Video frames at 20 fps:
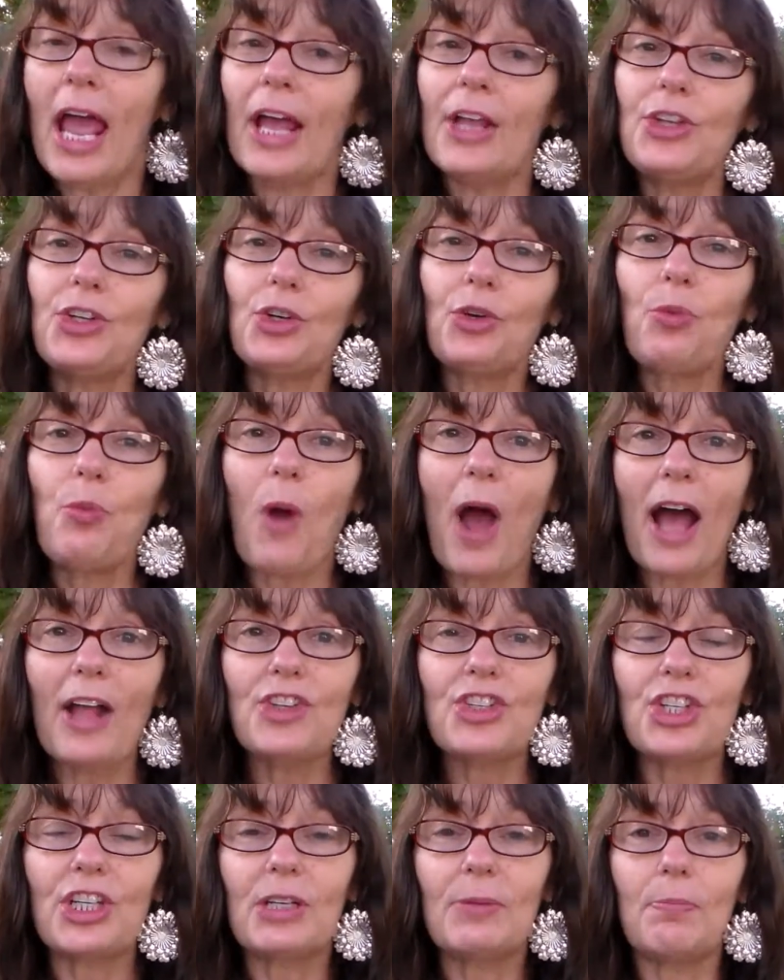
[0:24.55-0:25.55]
And you're
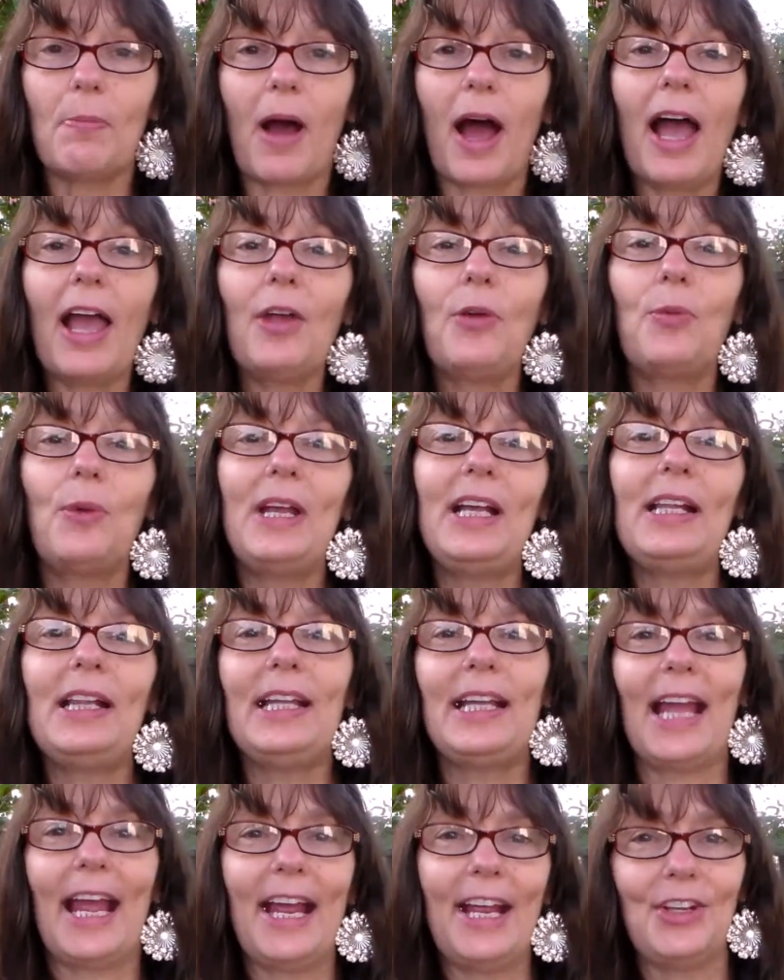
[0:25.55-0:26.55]
watching my
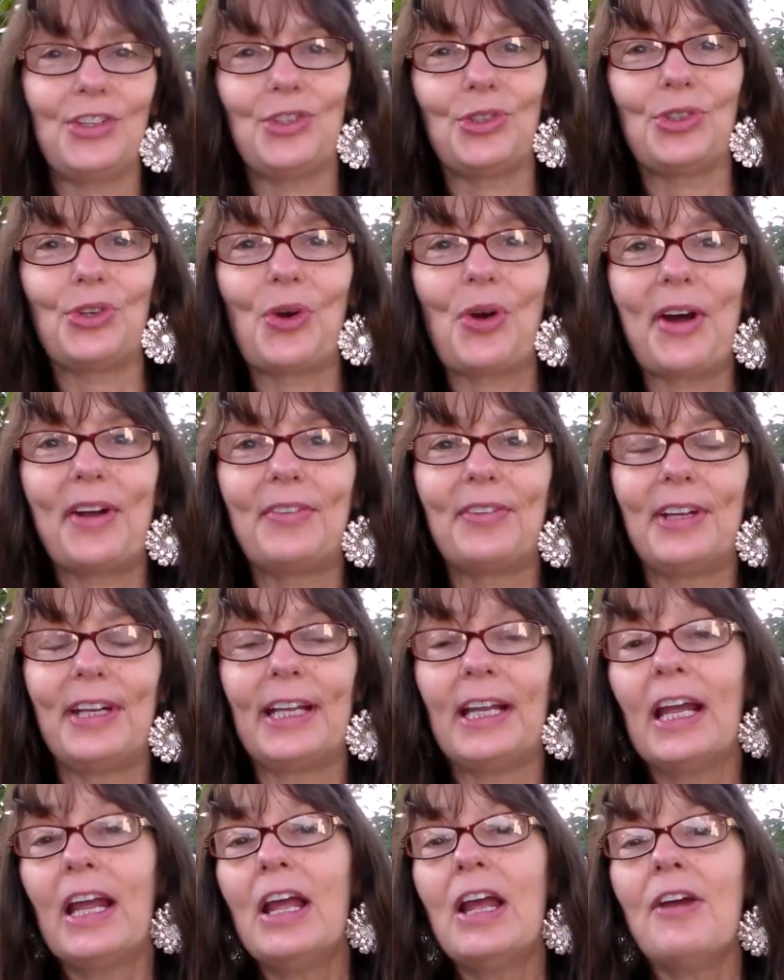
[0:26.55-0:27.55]
weekly angel card
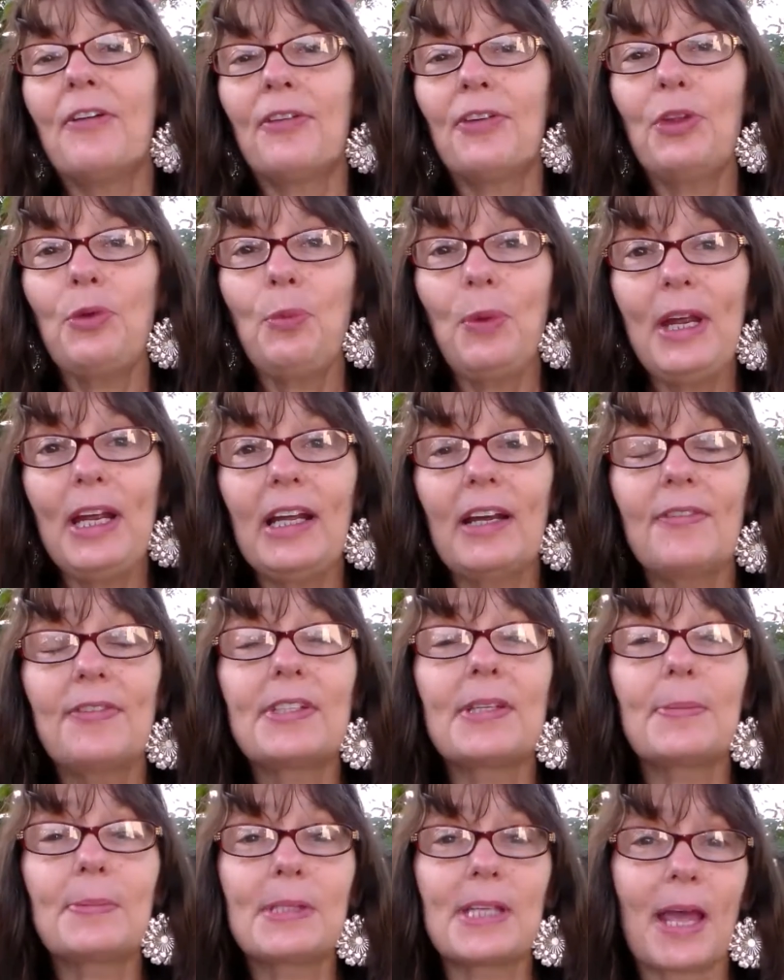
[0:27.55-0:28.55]
reading for the week of
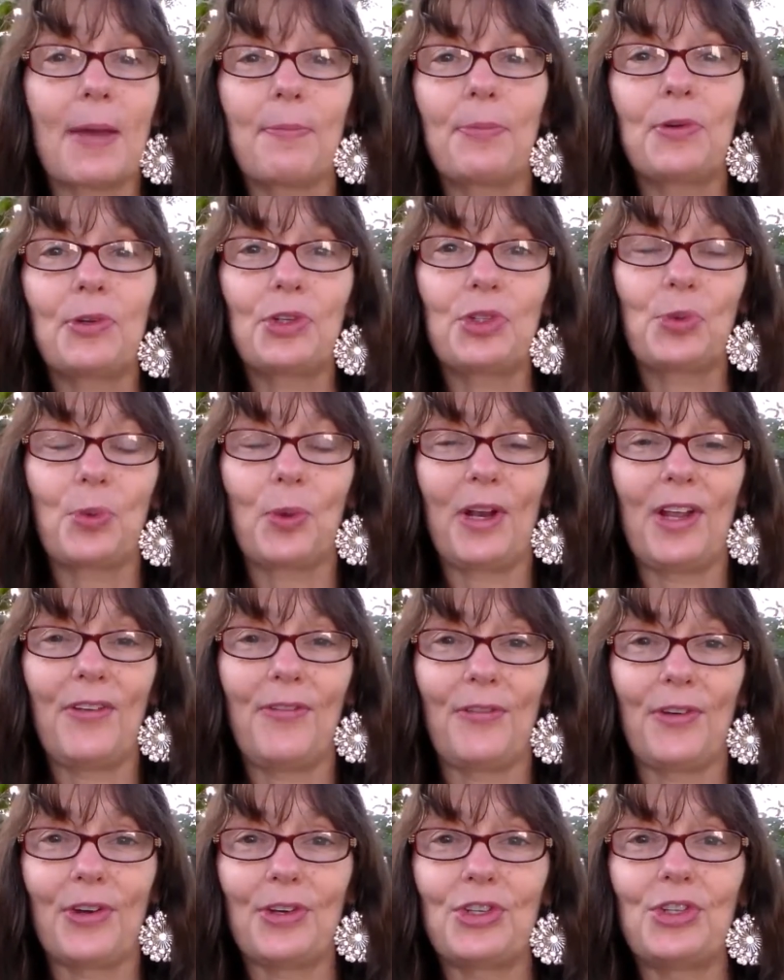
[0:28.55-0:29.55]
September
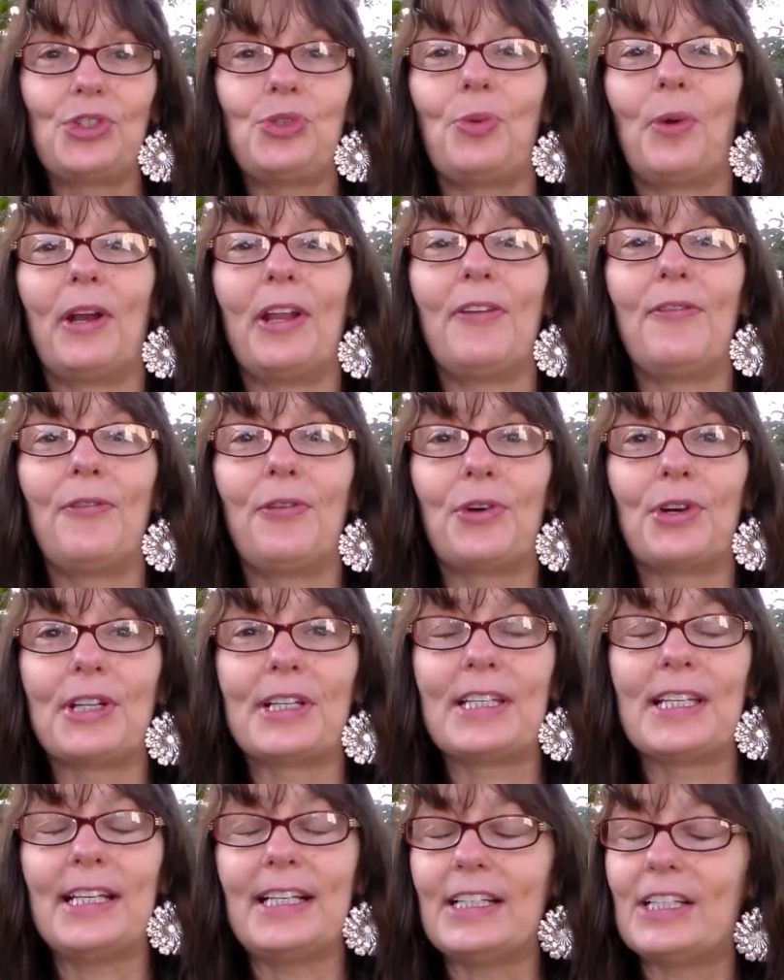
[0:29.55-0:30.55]
21st,
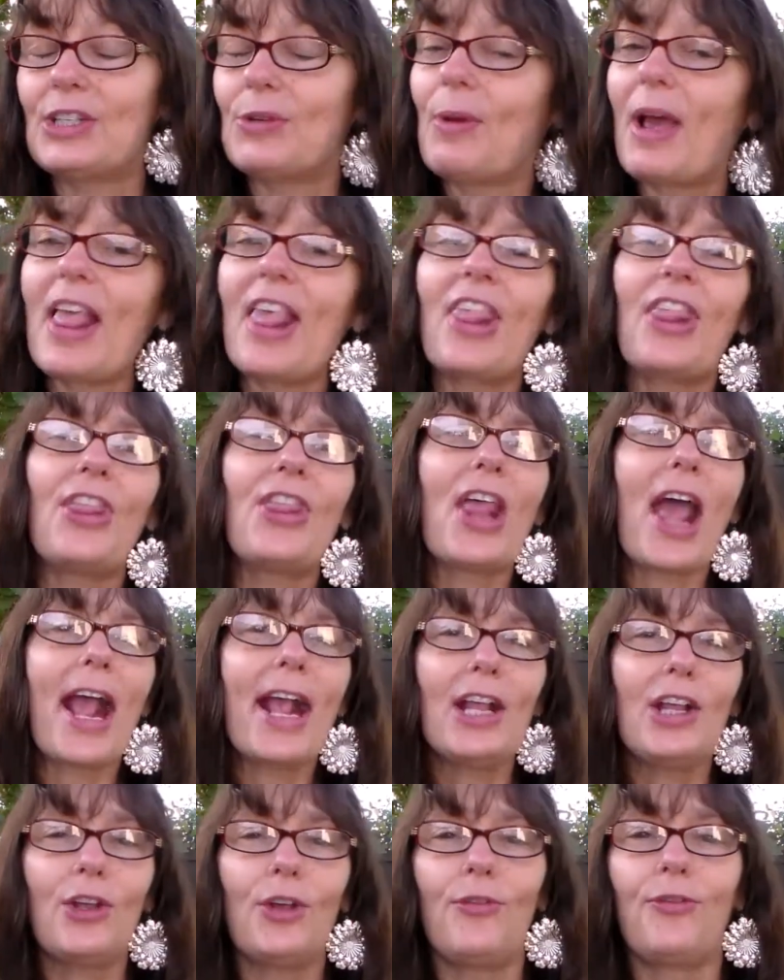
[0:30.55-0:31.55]
2014. So I
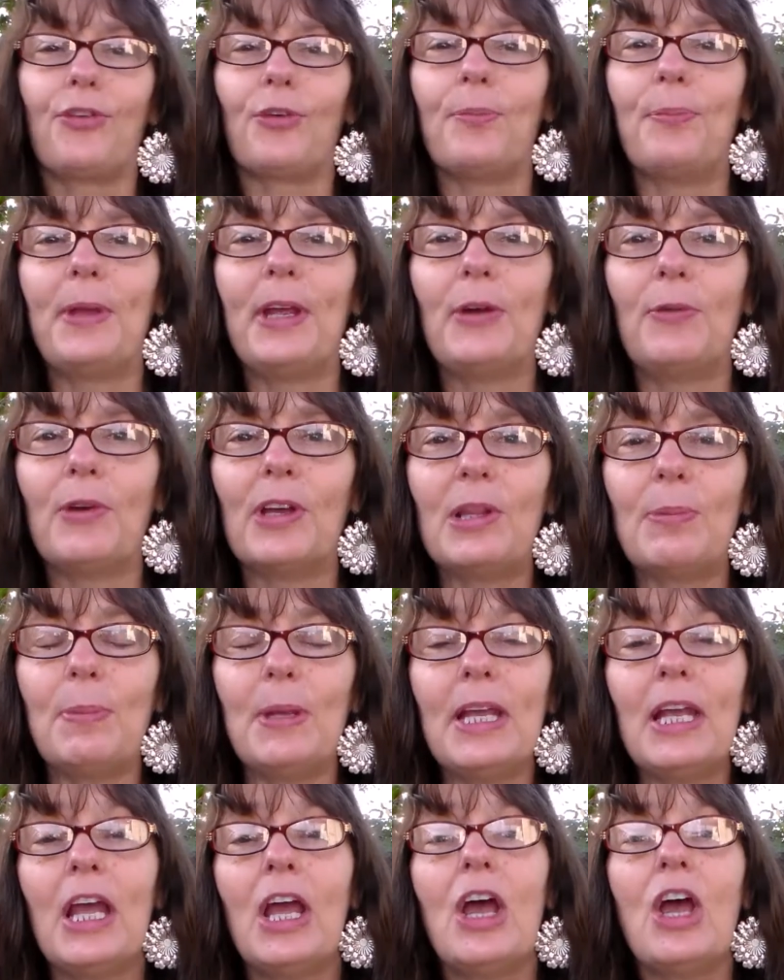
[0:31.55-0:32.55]
thank you for being with
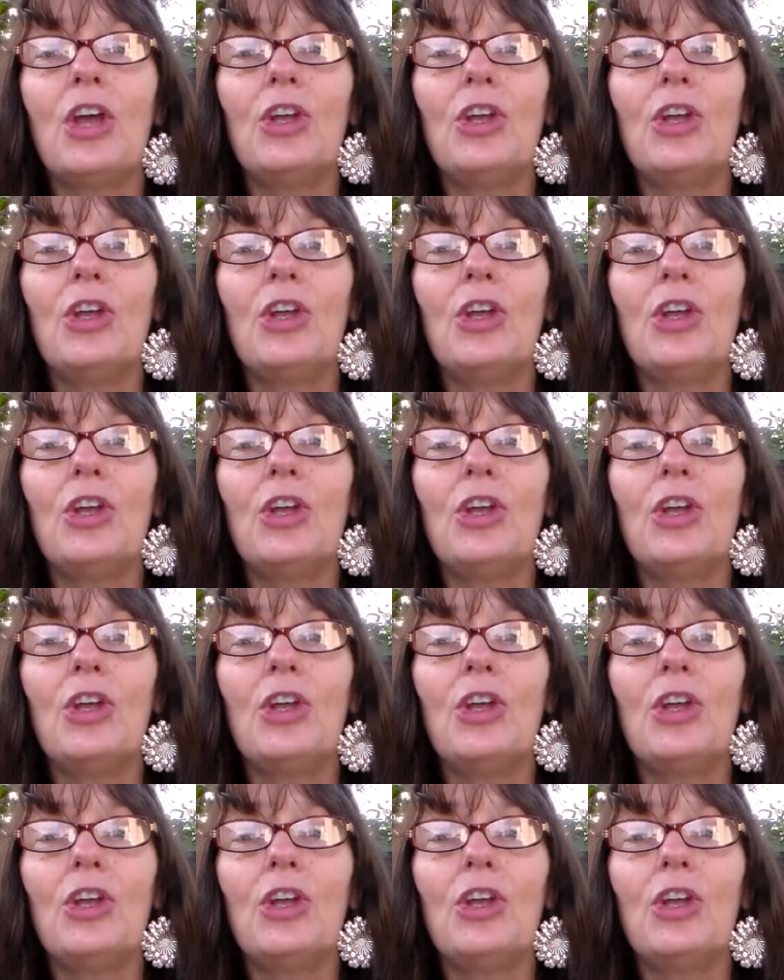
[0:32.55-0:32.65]
me.